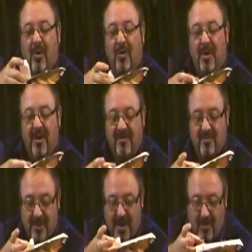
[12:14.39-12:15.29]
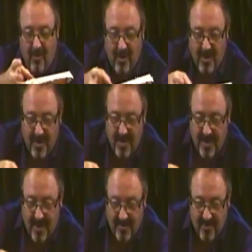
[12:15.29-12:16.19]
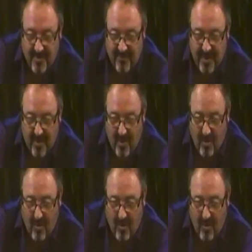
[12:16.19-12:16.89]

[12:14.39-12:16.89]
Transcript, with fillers: one on as well. And I'm going to have it